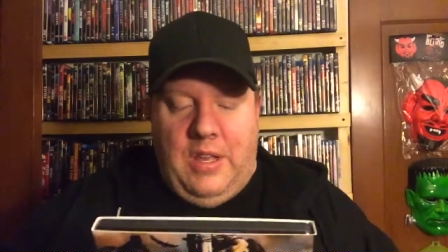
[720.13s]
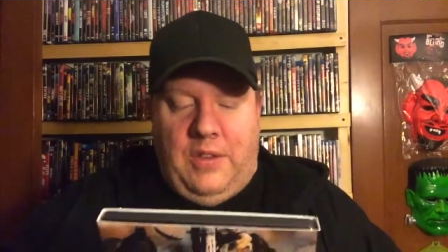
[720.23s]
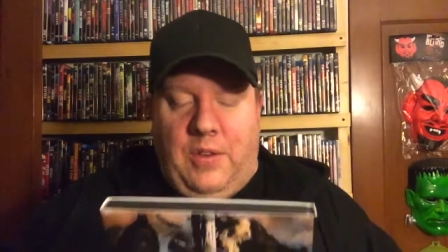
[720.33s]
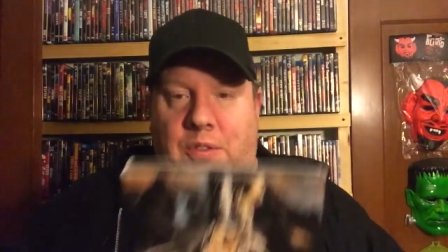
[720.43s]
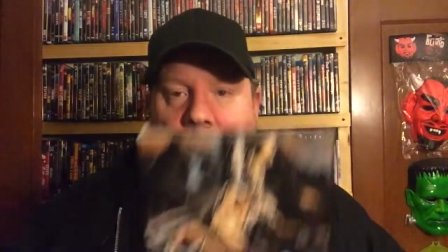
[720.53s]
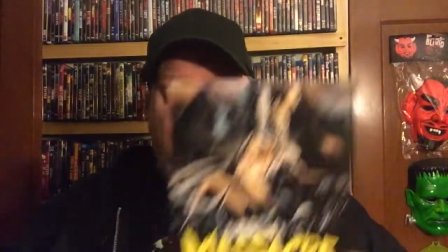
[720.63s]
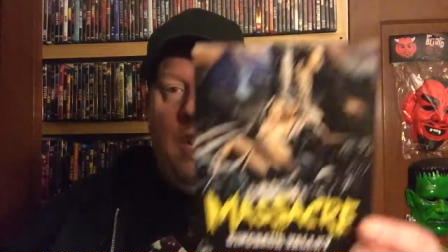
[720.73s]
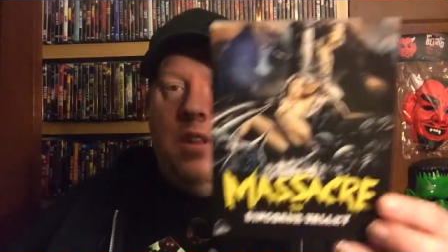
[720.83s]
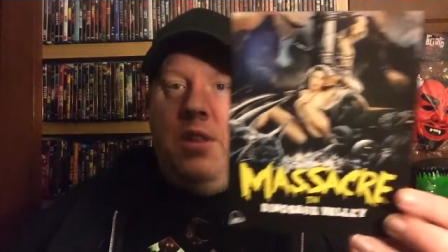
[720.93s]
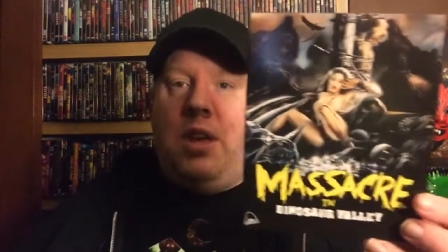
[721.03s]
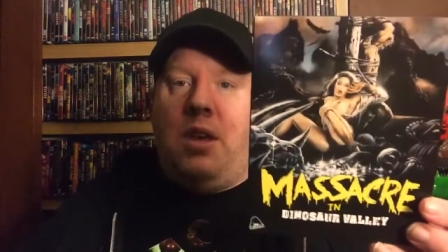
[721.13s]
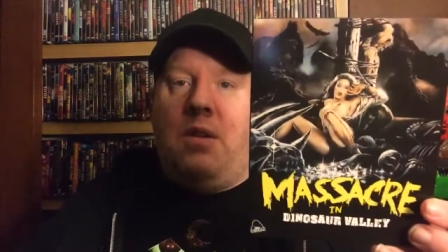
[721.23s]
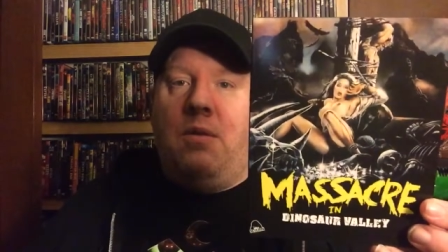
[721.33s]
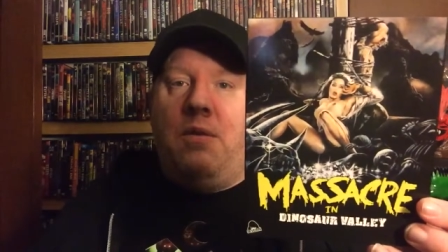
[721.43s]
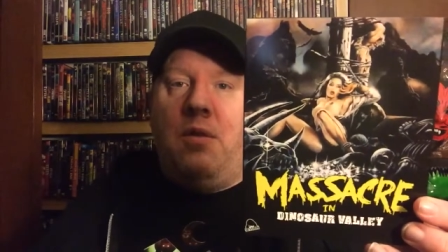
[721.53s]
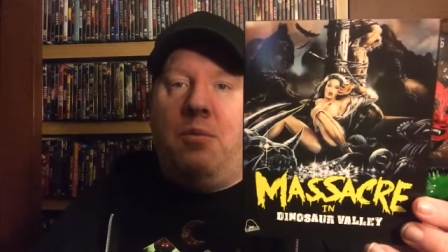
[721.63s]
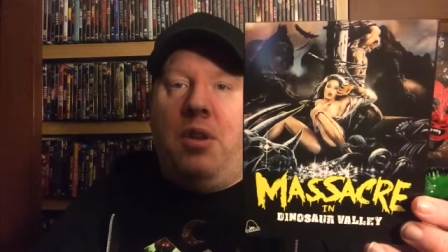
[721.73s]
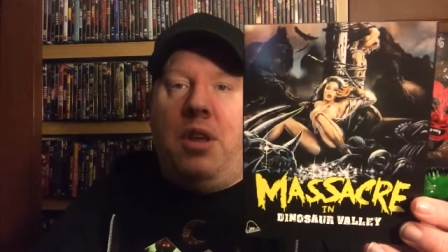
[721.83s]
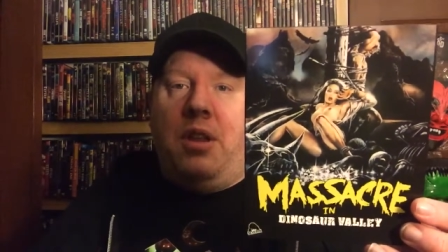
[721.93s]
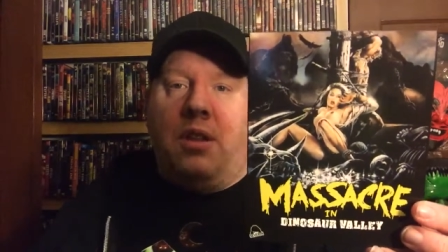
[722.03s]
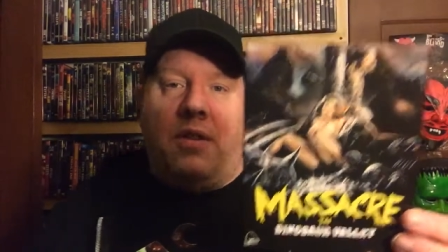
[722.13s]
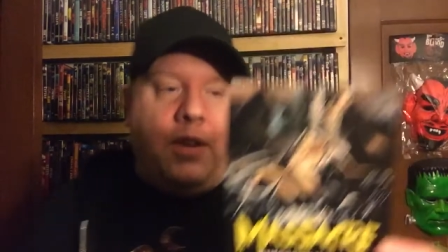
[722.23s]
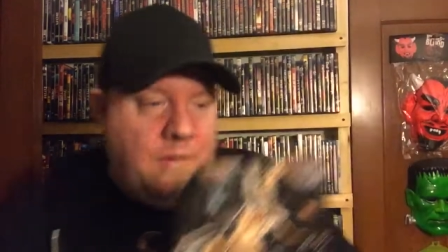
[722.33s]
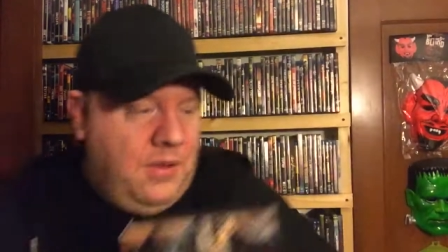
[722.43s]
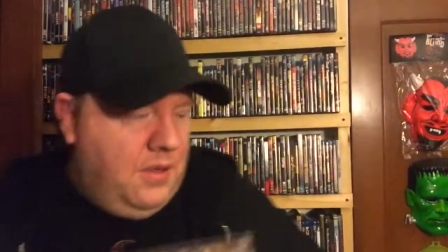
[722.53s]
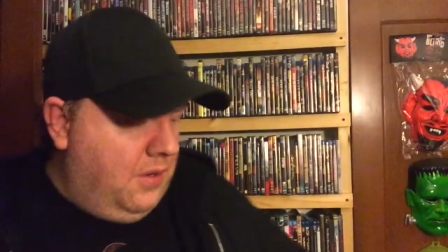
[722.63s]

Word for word: So Severin, thank you for putting this out.